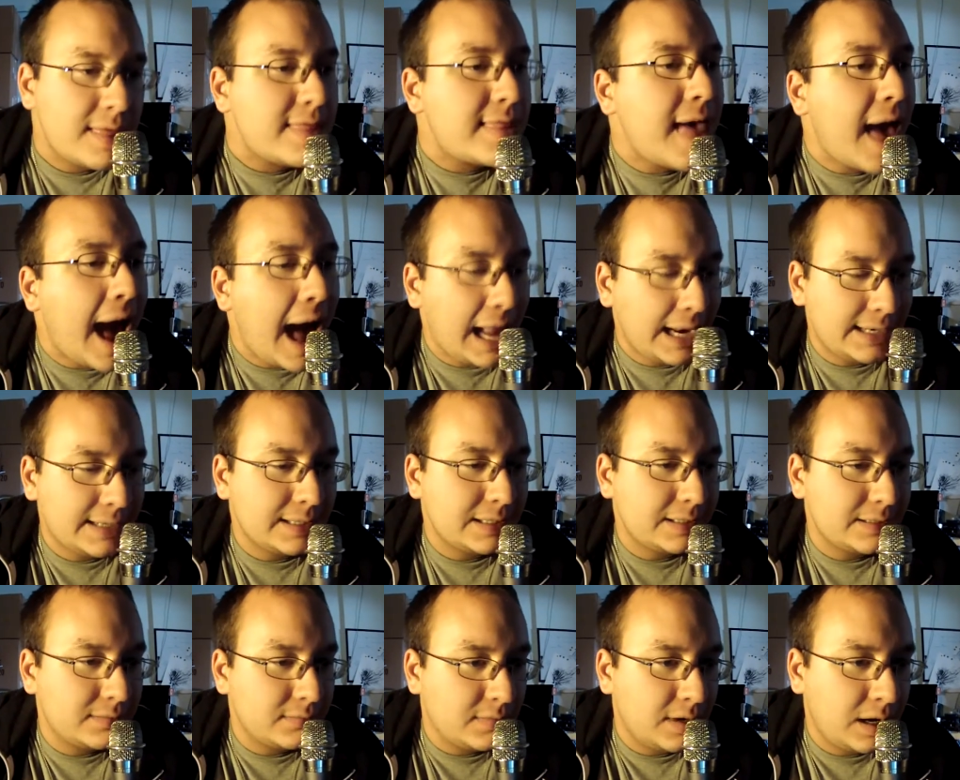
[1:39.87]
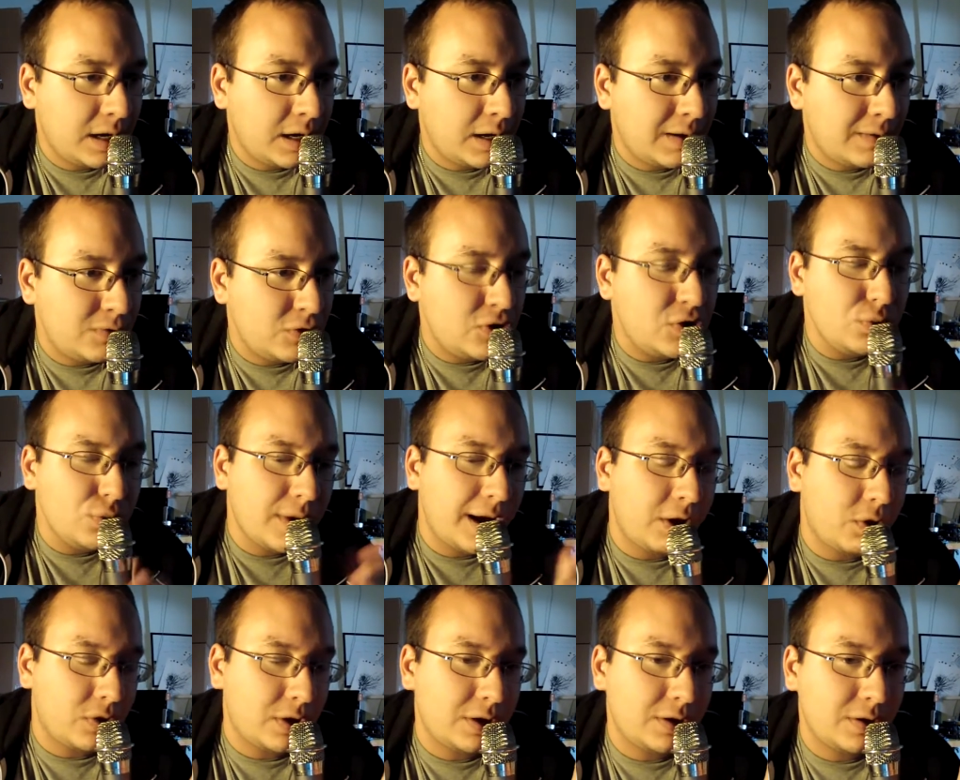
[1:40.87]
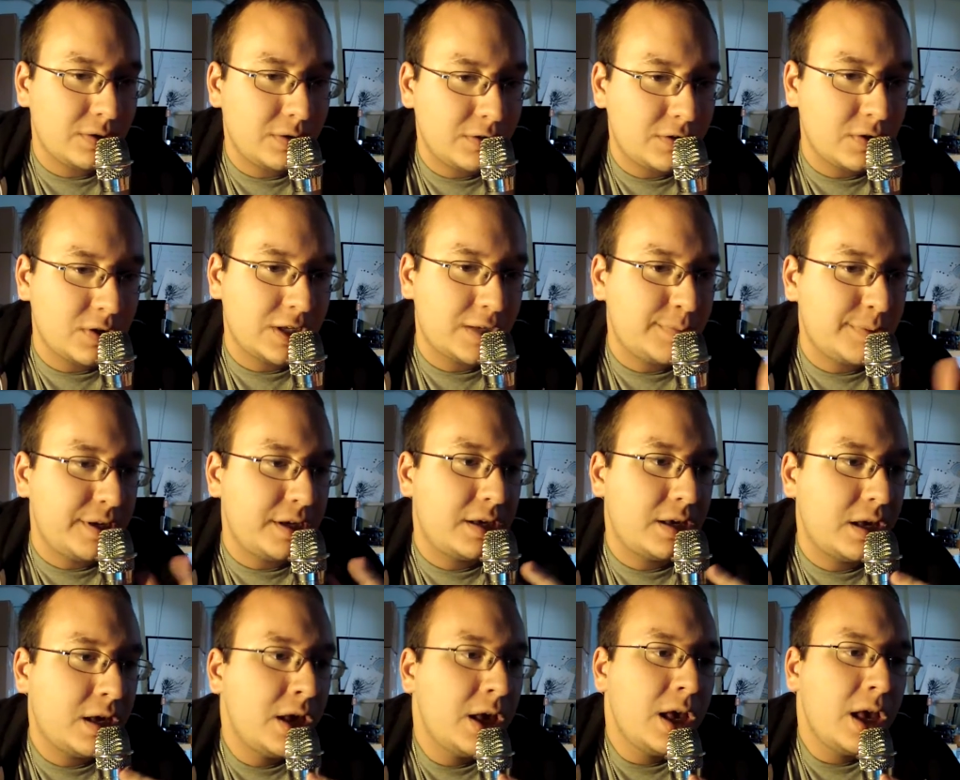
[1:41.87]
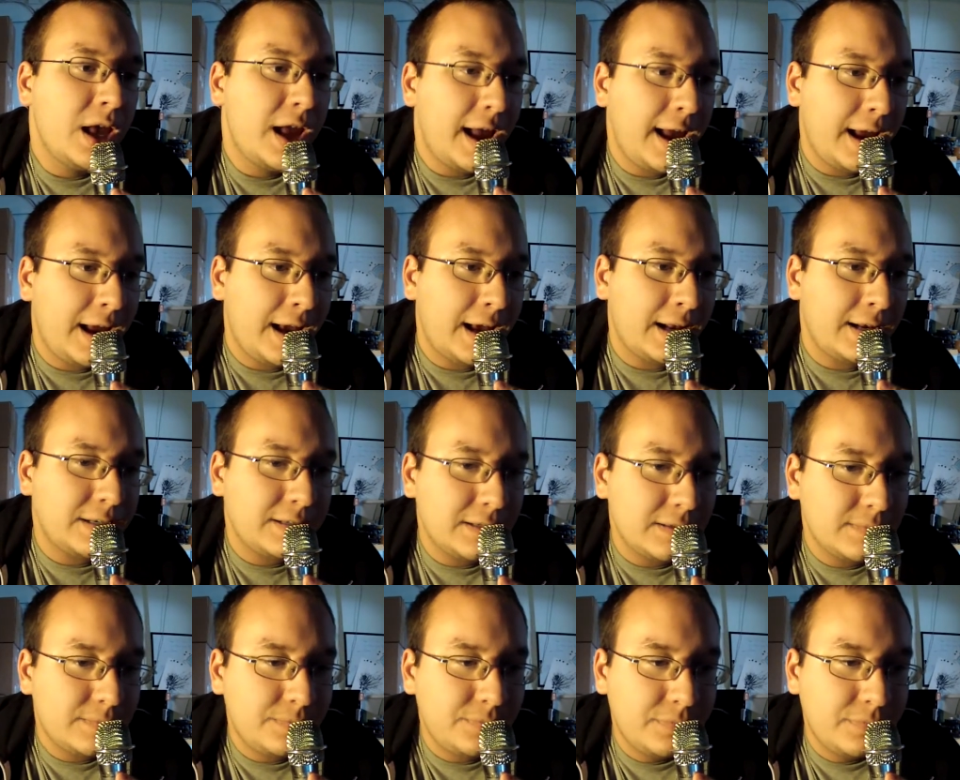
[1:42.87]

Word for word: that uh, new alien, so to speak, and.